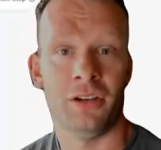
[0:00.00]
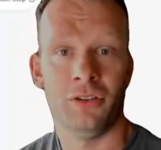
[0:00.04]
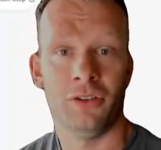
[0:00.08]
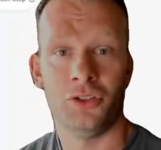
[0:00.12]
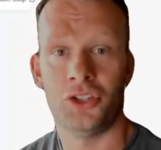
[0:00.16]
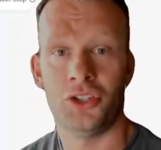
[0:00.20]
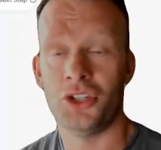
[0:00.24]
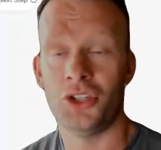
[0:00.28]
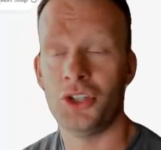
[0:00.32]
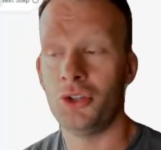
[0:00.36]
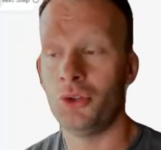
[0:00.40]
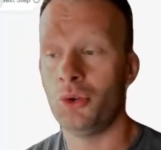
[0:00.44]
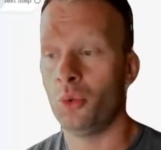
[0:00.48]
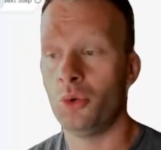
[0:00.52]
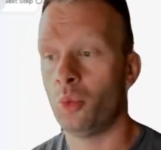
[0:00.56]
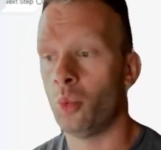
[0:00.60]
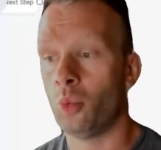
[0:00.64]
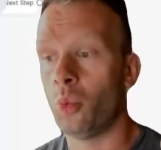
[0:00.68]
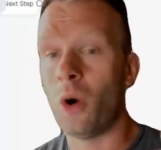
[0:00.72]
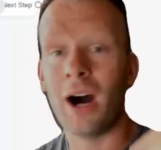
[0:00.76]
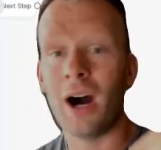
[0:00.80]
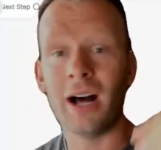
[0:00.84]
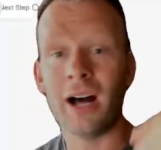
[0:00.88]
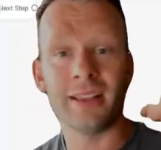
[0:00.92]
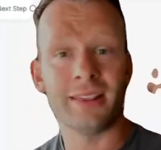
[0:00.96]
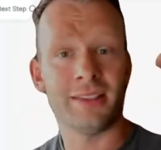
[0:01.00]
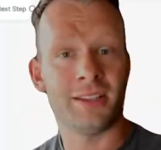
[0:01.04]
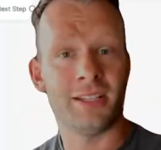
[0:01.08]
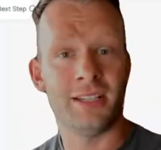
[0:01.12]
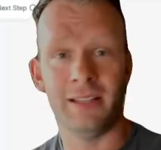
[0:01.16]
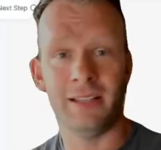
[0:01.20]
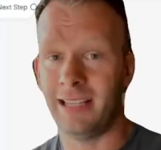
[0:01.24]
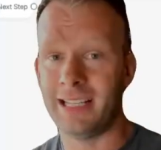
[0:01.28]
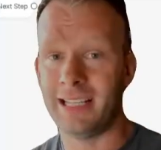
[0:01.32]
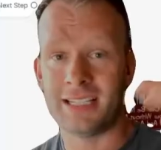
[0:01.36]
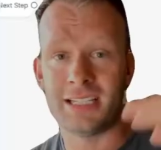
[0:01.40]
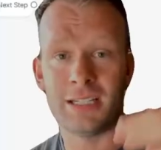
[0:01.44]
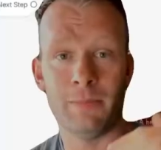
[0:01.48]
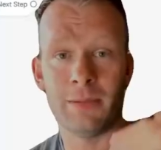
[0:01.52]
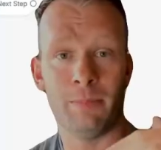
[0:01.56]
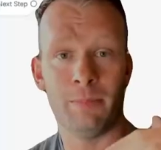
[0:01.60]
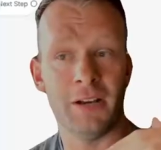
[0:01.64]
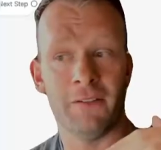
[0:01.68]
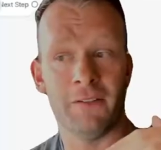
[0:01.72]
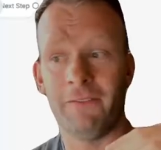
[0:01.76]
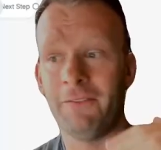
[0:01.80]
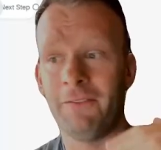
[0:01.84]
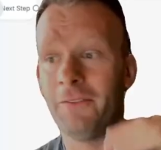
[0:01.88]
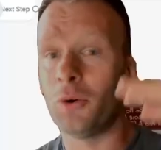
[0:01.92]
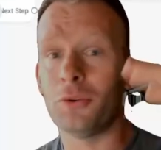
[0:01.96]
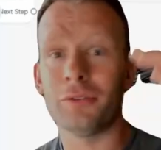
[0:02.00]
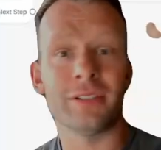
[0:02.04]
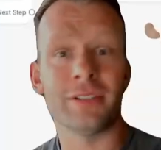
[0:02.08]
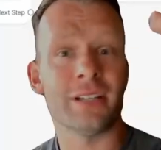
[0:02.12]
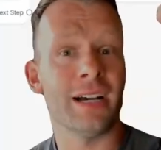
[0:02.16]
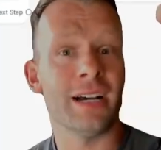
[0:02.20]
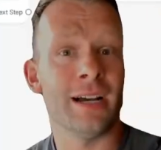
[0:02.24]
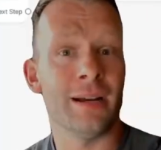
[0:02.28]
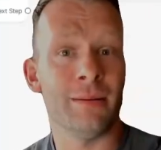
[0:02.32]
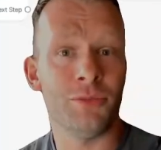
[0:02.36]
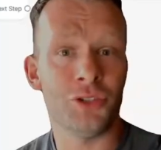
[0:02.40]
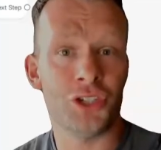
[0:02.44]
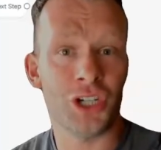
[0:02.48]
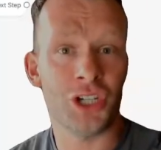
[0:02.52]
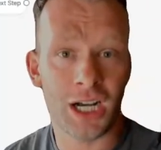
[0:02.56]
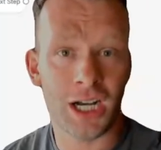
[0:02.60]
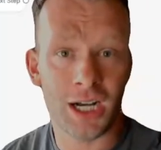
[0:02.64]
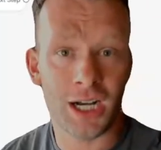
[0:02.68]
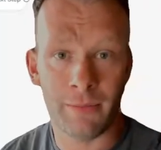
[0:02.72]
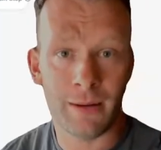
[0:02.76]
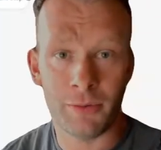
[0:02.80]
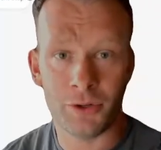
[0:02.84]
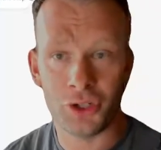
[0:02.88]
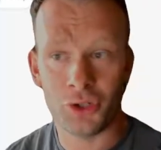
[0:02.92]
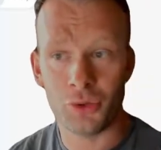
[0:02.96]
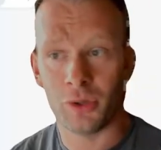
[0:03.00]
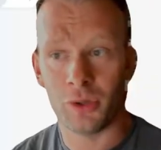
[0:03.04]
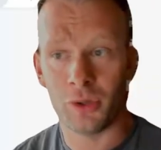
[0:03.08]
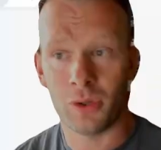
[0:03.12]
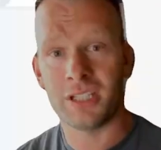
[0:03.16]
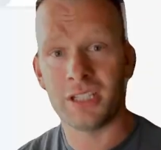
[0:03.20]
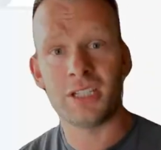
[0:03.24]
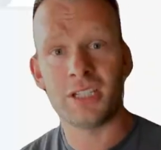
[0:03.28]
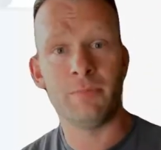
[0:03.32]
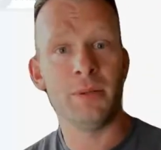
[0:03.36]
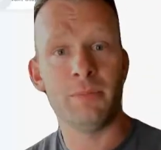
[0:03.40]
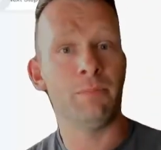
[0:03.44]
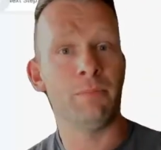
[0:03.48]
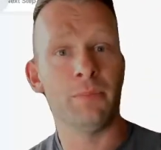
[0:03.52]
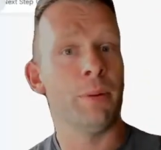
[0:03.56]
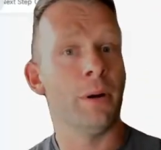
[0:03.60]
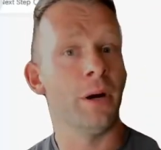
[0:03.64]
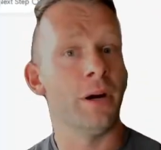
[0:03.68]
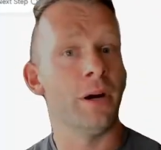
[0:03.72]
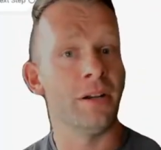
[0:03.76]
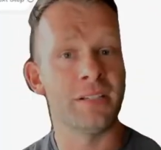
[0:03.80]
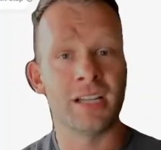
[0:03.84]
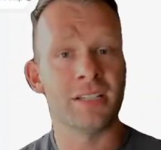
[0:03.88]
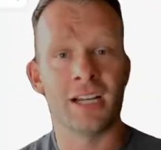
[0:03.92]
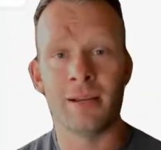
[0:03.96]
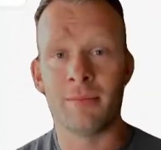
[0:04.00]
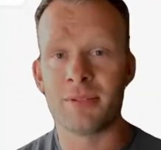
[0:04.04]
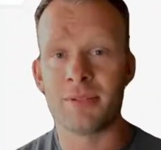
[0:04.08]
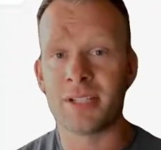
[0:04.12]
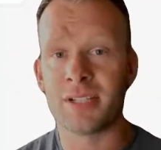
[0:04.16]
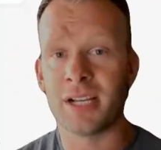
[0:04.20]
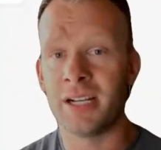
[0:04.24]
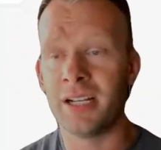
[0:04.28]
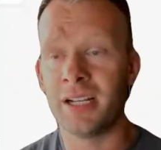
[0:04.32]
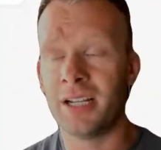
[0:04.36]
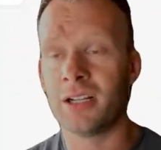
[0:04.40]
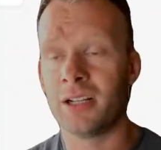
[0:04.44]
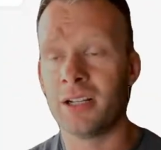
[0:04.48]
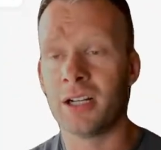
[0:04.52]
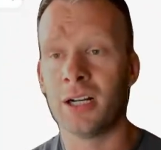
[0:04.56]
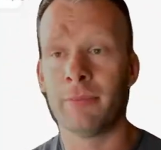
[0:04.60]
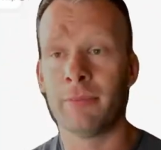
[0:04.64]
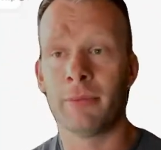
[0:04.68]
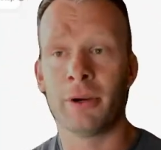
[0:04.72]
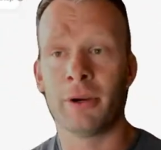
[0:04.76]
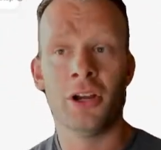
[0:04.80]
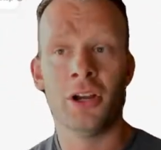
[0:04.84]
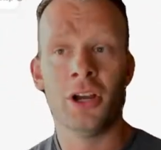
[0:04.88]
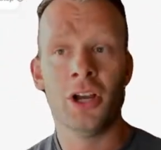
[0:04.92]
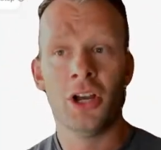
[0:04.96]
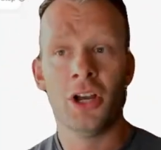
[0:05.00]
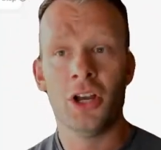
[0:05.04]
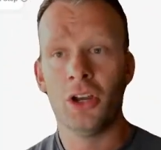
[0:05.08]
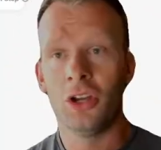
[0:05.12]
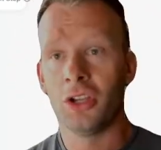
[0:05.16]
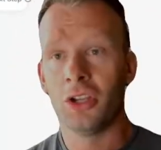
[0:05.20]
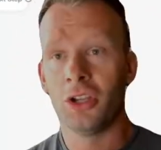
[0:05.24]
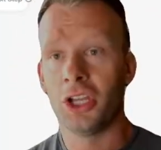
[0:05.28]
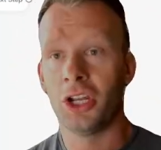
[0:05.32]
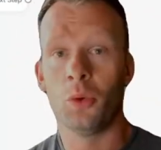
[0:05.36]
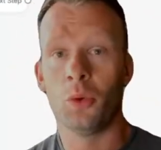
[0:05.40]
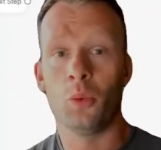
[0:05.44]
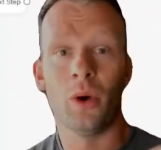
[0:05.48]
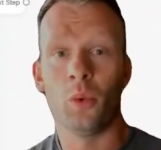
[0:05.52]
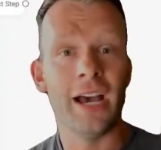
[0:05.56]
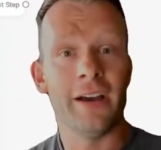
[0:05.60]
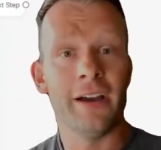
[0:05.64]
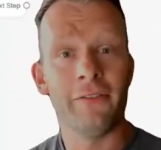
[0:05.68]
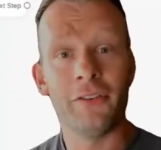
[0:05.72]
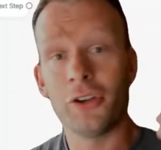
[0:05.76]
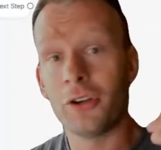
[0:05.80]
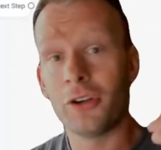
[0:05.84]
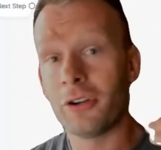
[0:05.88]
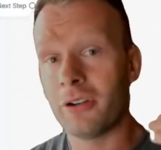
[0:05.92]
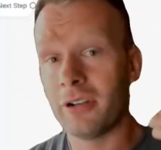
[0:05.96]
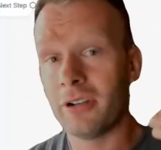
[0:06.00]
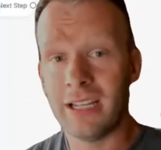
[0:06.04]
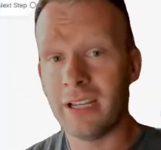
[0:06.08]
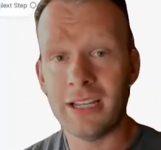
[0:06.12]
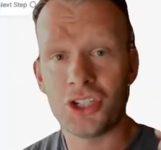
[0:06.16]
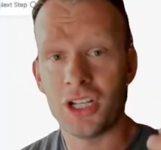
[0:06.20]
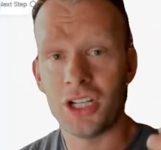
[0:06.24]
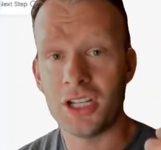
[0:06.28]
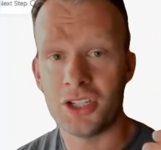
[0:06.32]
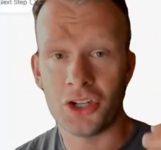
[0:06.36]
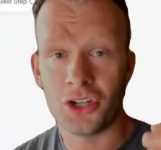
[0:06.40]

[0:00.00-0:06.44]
Do you want this to be a full-time job, or do you want this to be a part-time side income, or whatever your niche is?